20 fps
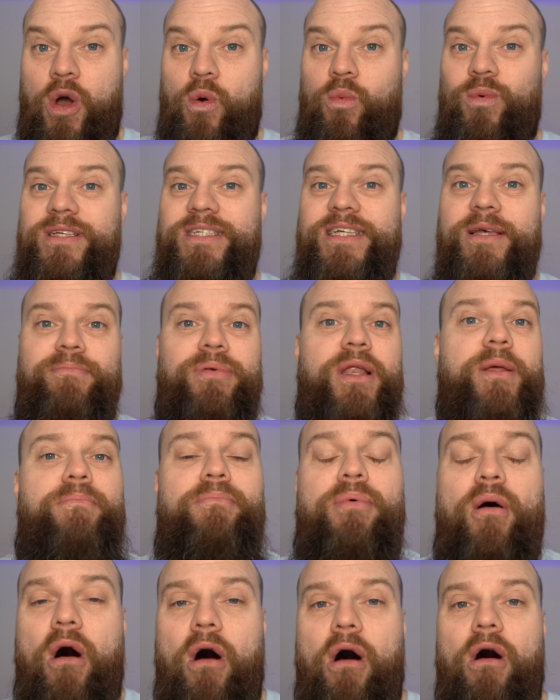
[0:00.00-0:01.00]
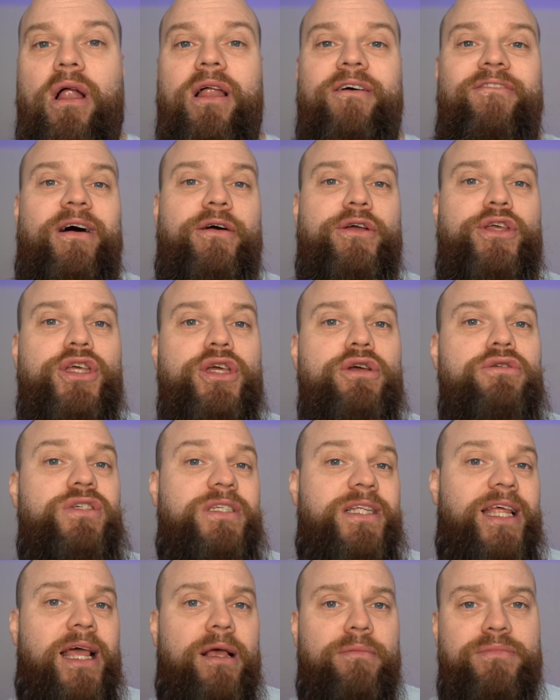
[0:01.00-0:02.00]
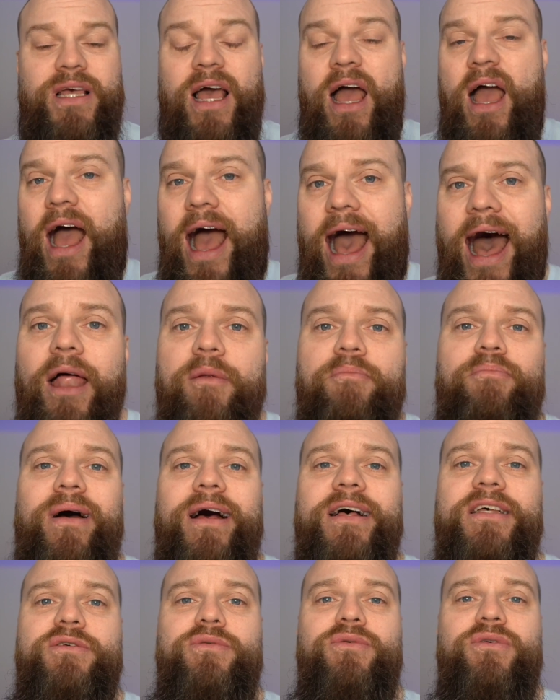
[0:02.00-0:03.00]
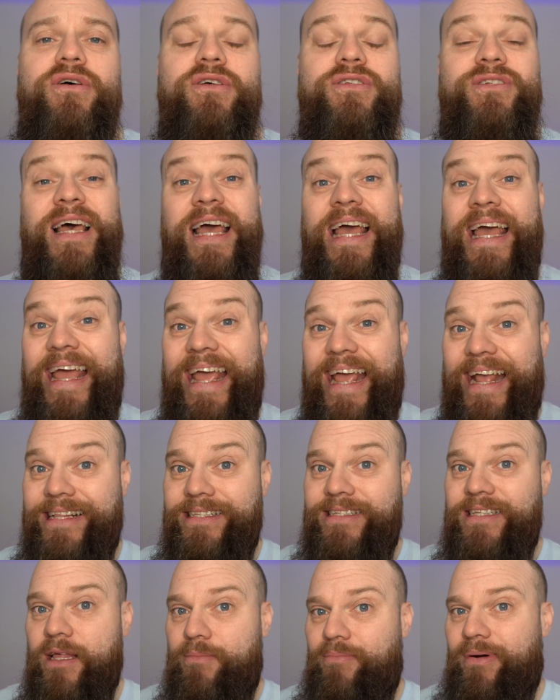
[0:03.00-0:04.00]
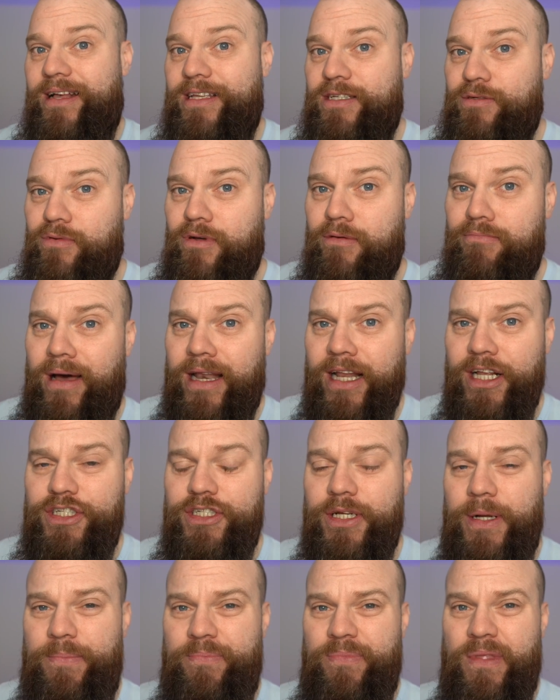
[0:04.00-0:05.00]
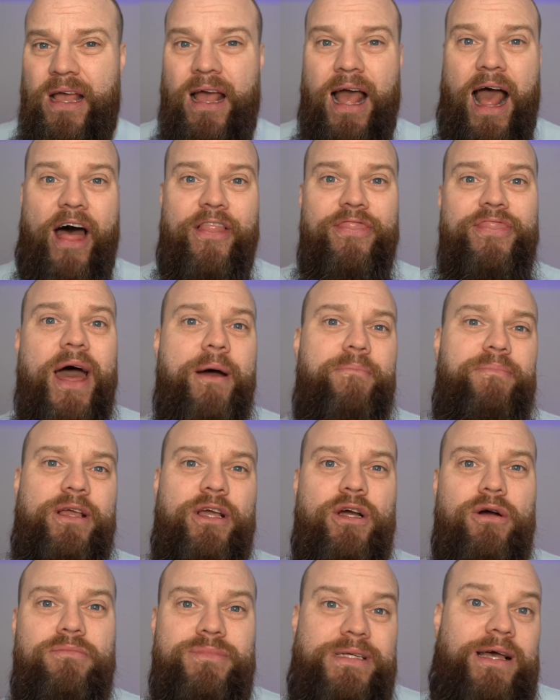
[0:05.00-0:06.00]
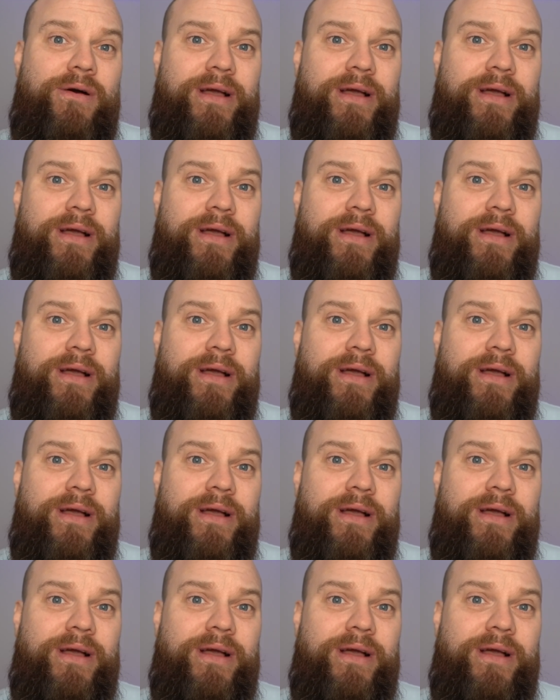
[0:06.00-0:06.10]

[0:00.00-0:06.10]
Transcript: We simply put all of our usernames and passwords into the password manager, and that becomes